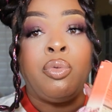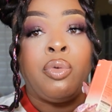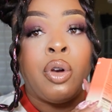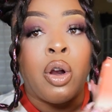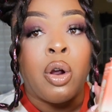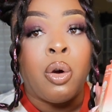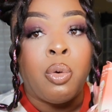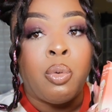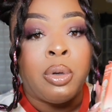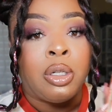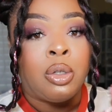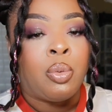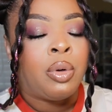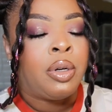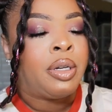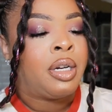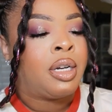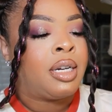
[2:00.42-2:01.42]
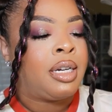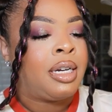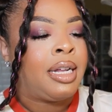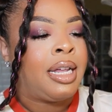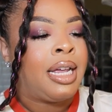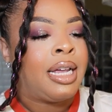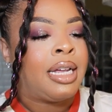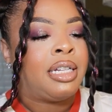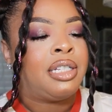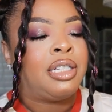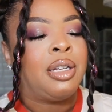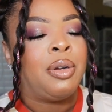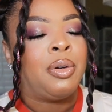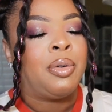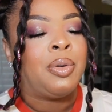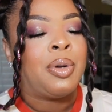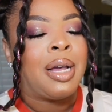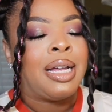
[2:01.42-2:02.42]
know which one you're gonna get.
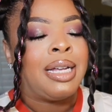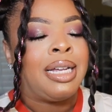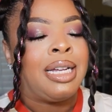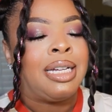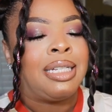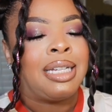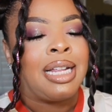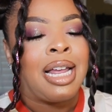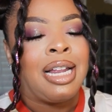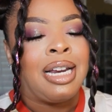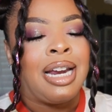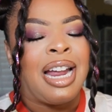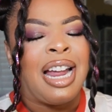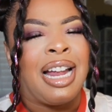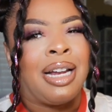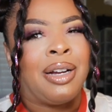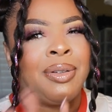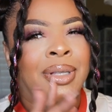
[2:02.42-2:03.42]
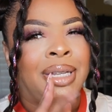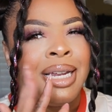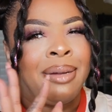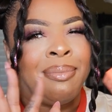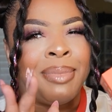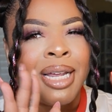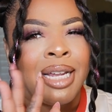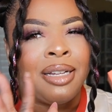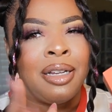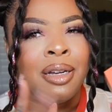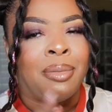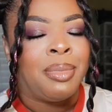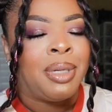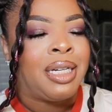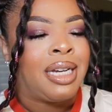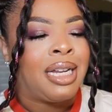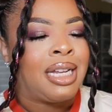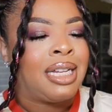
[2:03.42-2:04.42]
So I guess kind of how they make their
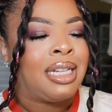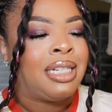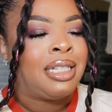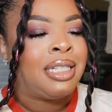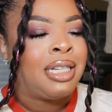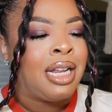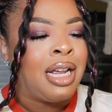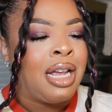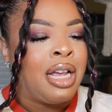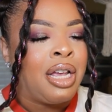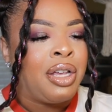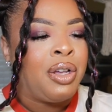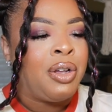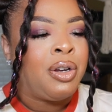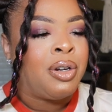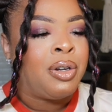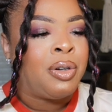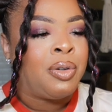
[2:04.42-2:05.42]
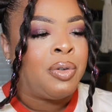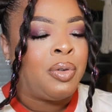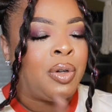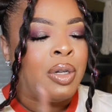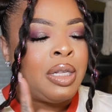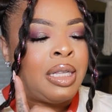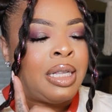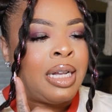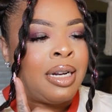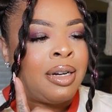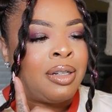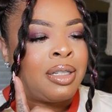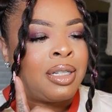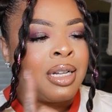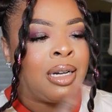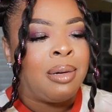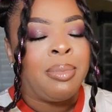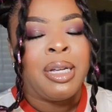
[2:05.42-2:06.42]
money is, you know,
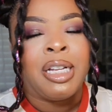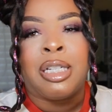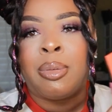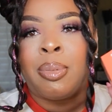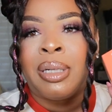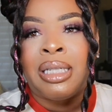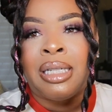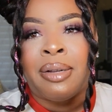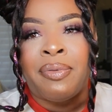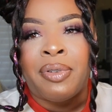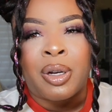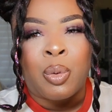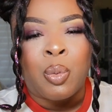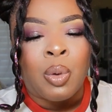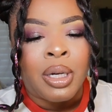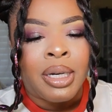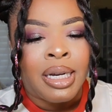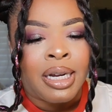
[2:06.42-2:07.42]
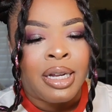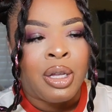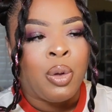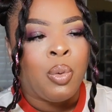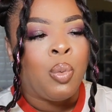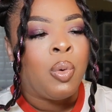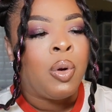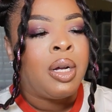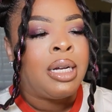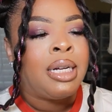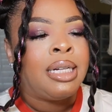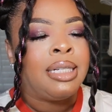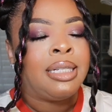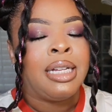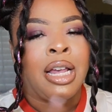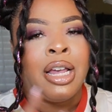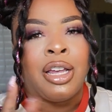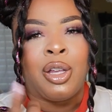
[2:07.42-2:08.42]
there's gonna be a specific one that you
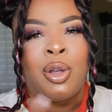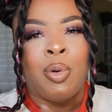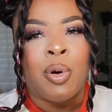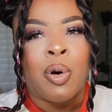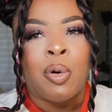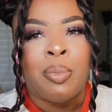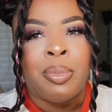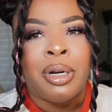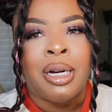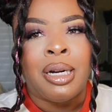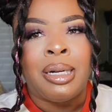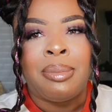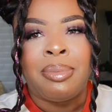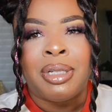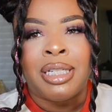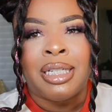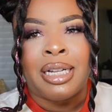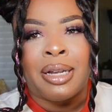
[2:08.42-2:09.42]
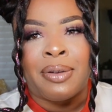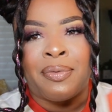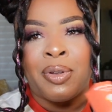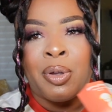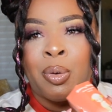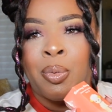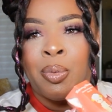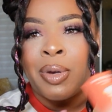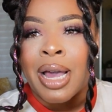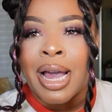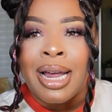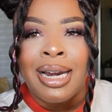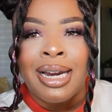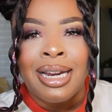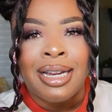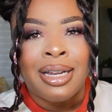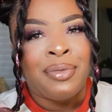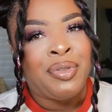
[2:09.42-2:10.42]
want. You open it up to see if you got
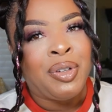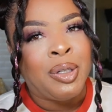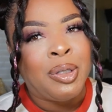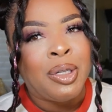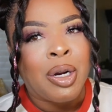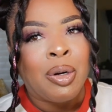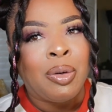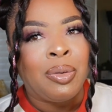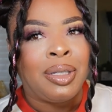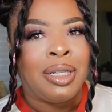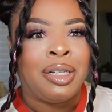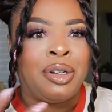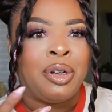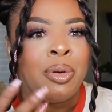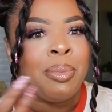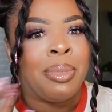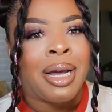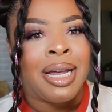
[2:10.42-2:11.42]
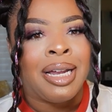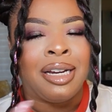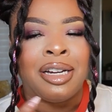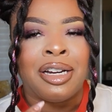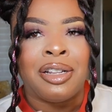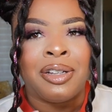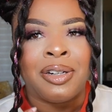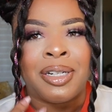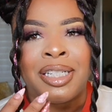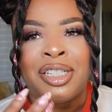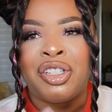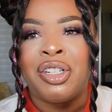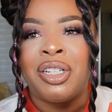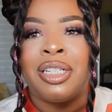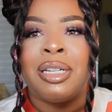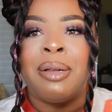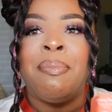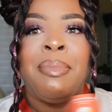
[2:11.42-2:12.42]
it. If you don't, then you'll buy another. It's
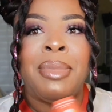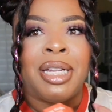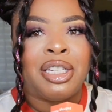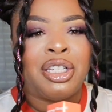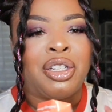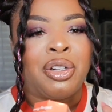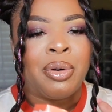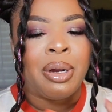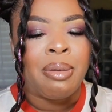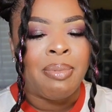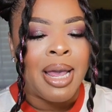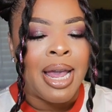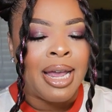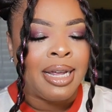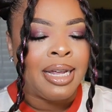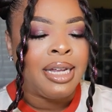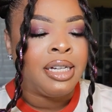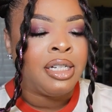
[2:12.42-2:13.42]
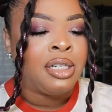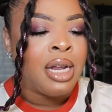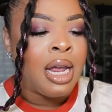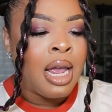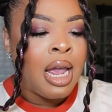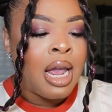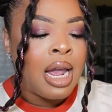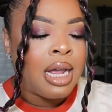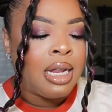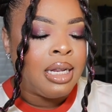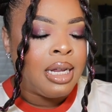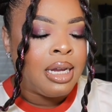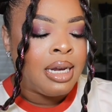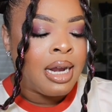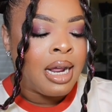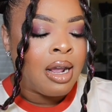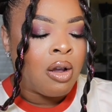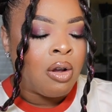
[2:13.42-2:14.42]
just a mystery package. And
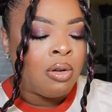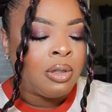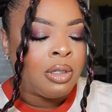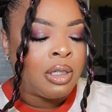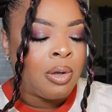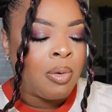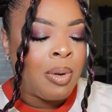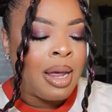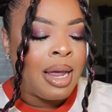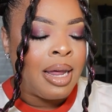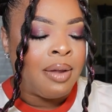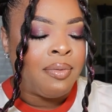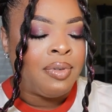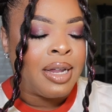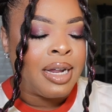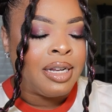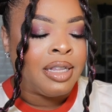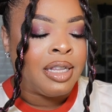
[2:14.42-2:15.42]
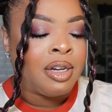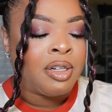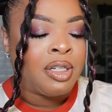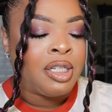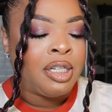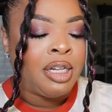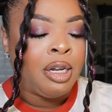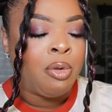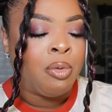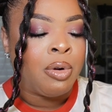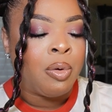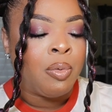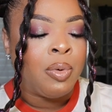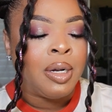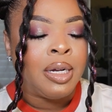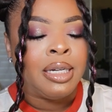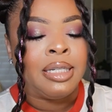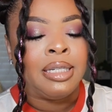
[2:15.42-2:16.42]
then they also have like their secret
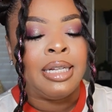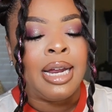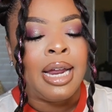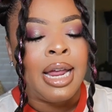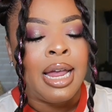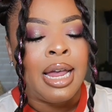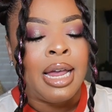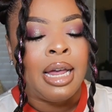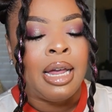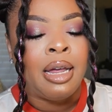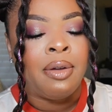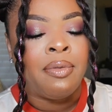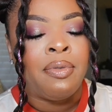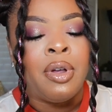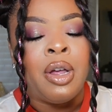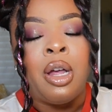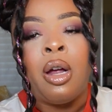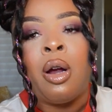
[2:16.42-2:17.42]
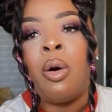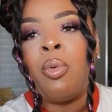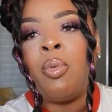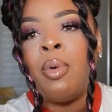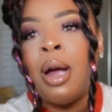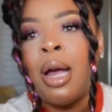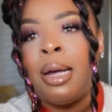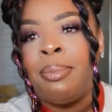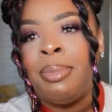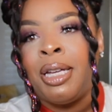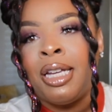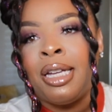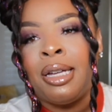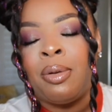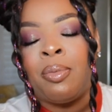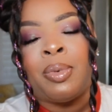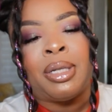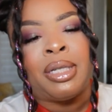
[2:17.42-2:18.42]
ones. They have
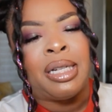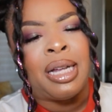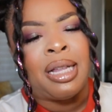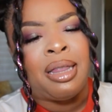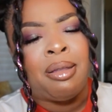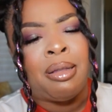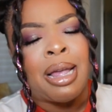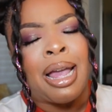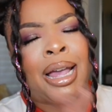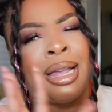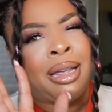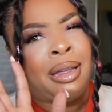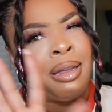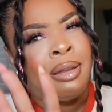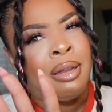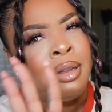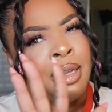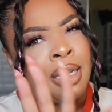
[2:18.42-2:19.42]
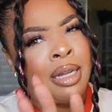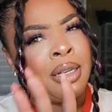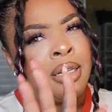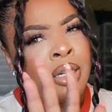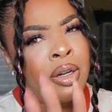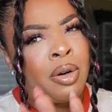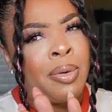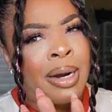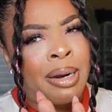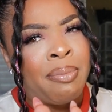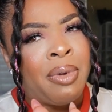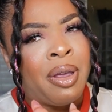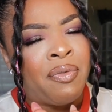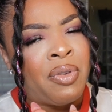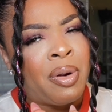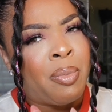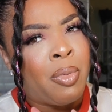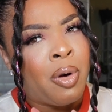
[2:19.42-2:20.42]
Robbie, which I correct me
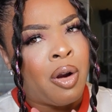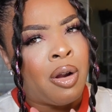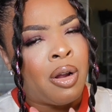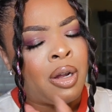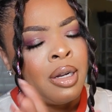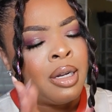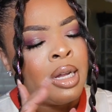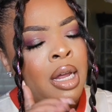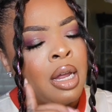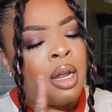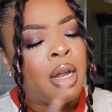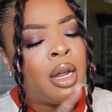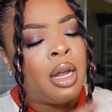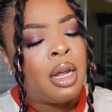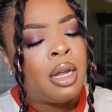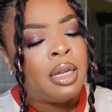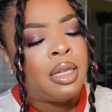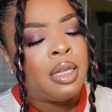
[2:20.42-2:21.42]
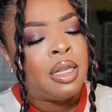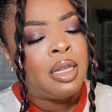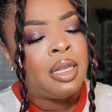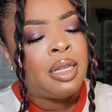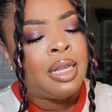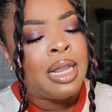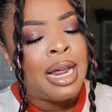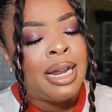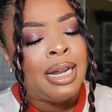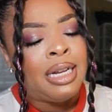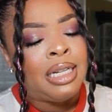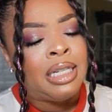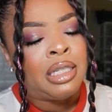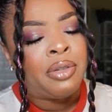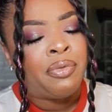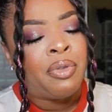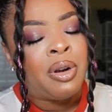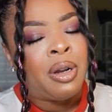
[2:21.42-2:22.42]
if I'm wrong, that
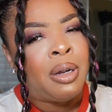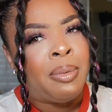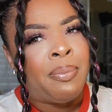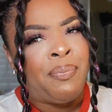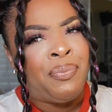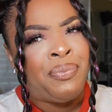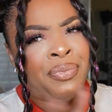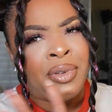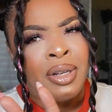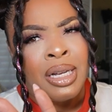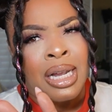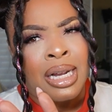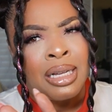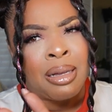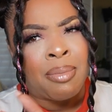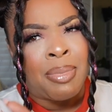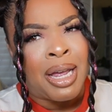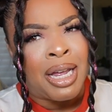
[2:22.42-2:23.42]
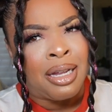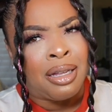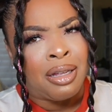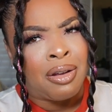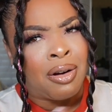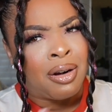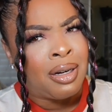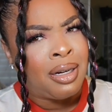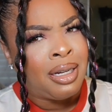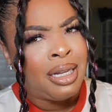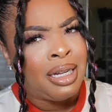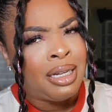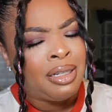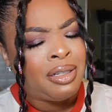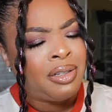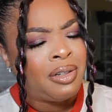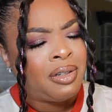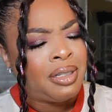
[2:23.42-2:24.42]
is from like the
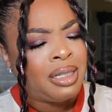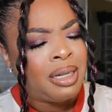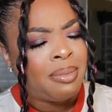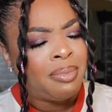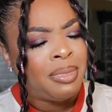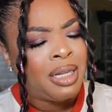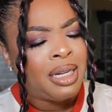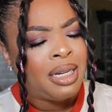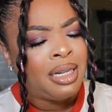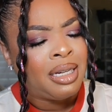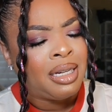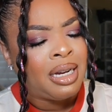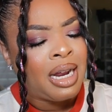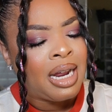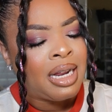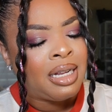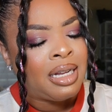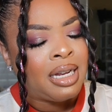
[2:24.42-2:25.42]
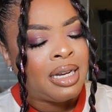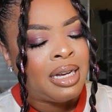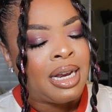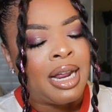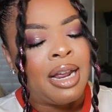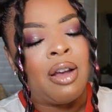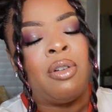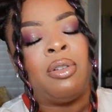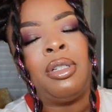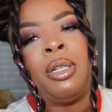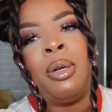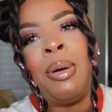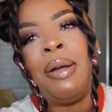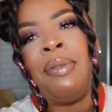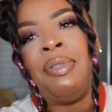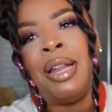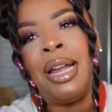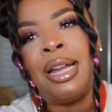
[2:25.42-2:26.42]
Backyardigans or something. And then they also
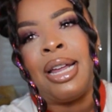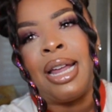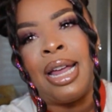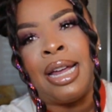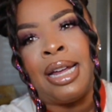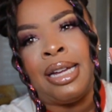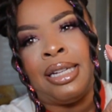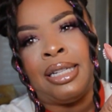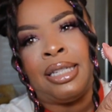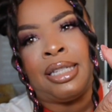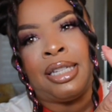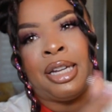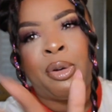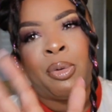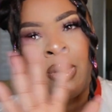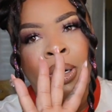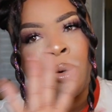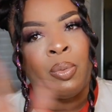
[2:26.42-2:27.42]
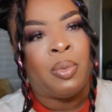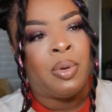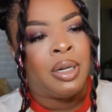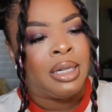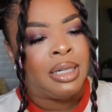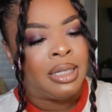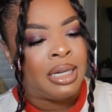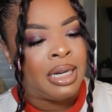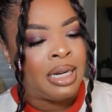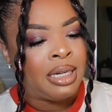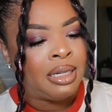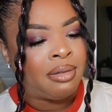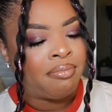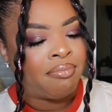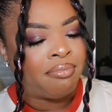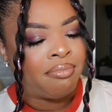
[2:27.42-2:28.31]
have like a secret one that,